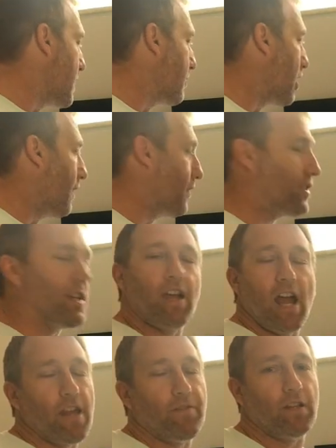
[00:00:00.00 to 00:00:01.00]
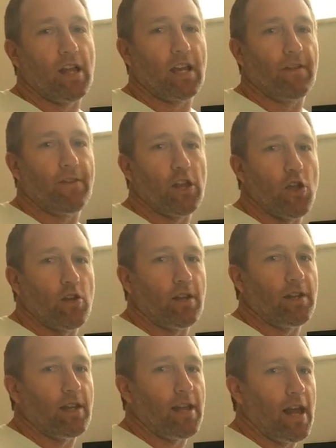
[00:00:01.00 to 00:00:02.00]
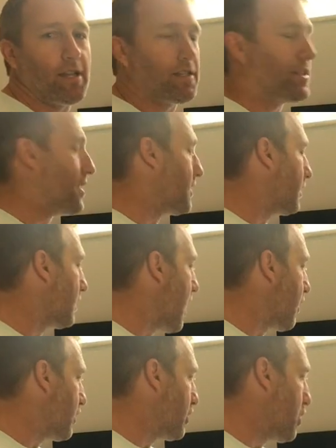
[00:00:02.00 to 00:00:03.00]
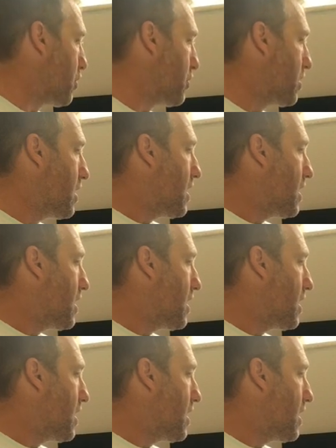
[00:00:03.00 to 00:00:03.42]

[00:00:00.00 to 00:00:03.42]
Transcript: but obviously kind of in like a video analysis, that's a little hard to do.